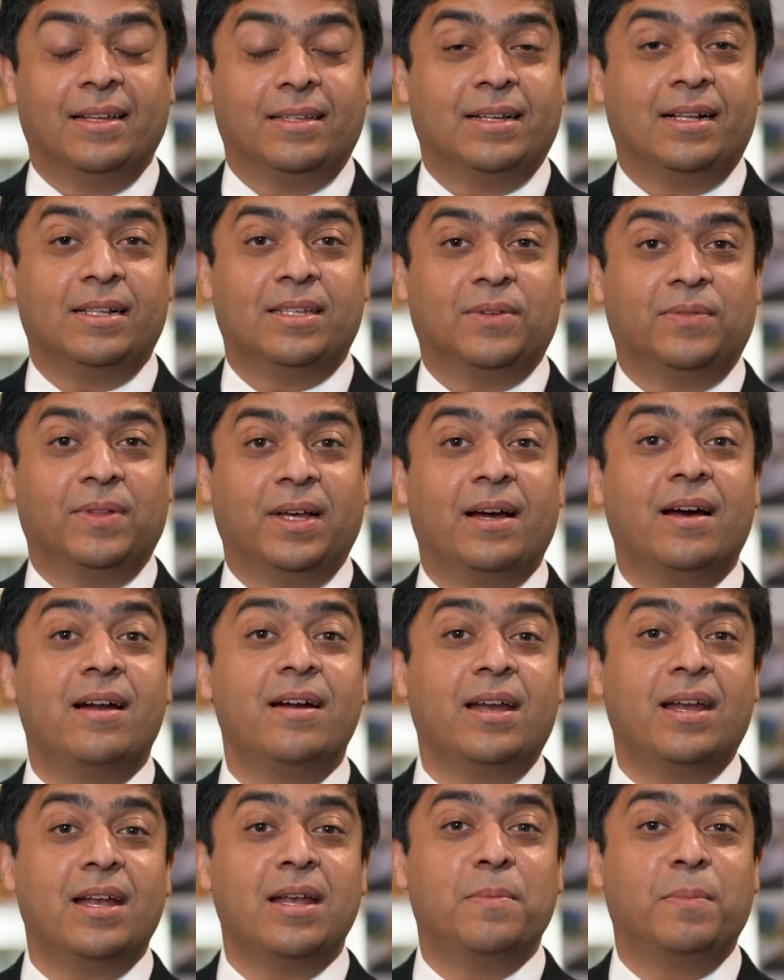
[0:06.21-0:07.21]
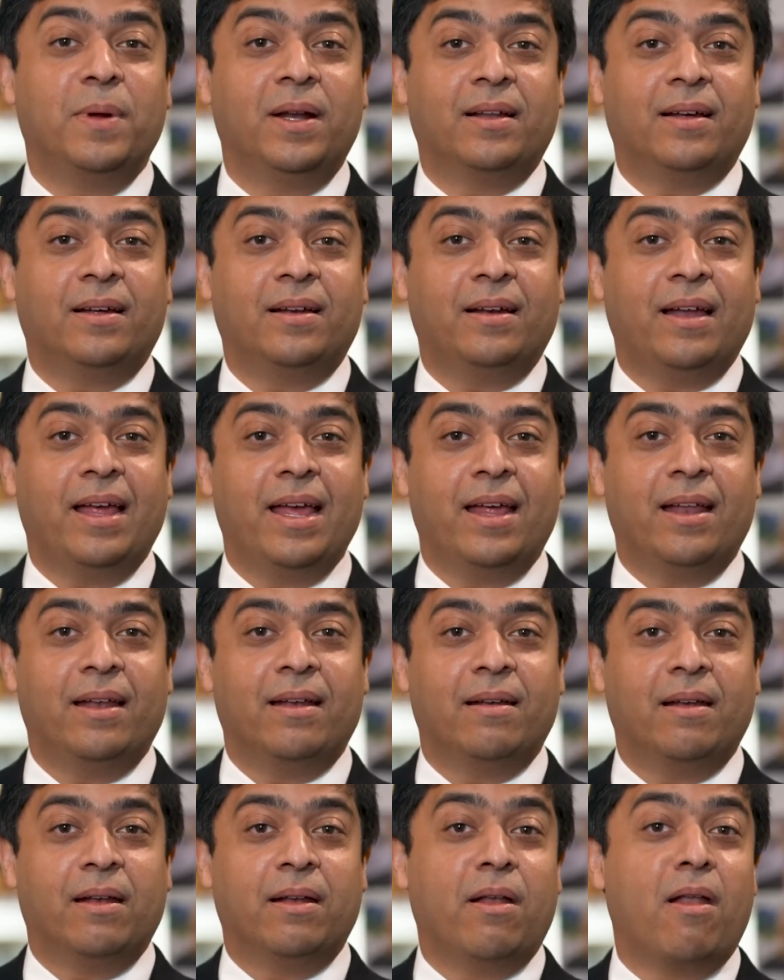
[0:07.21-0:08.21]
results of the ERK inhibitor
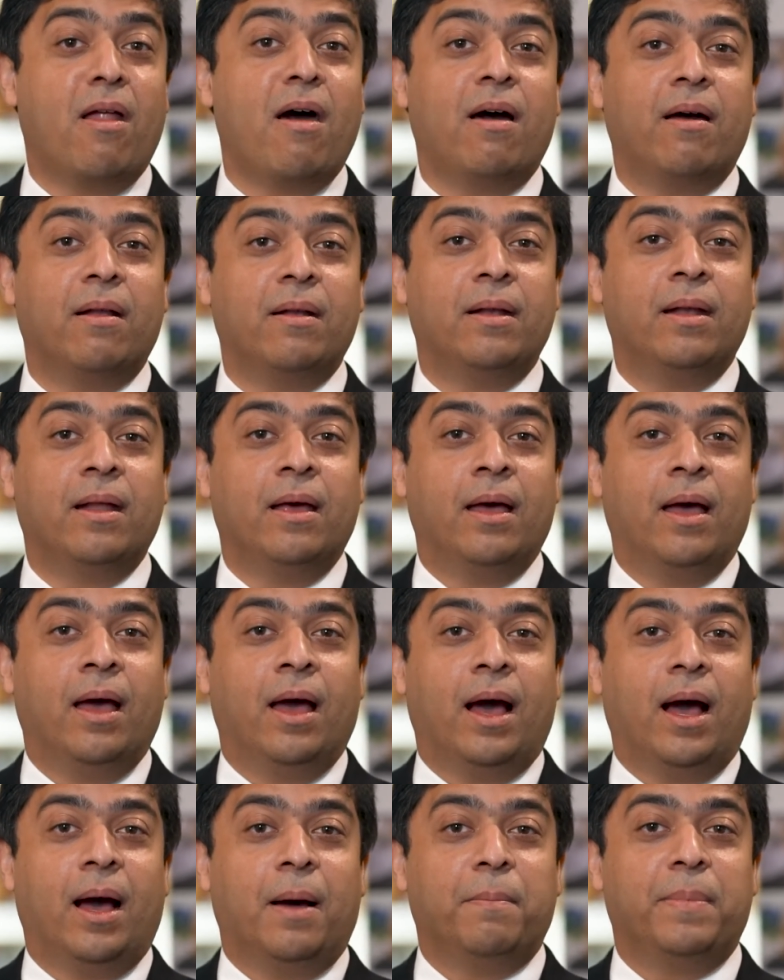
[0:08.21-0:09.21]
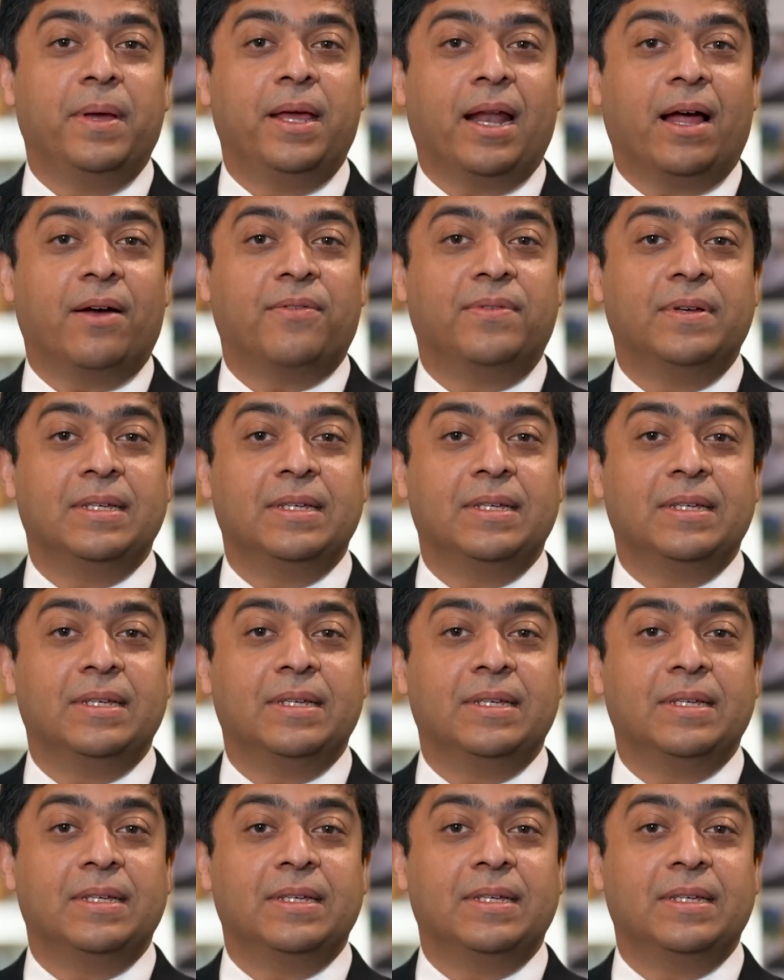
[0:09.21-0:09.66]
in non-BRAF uh,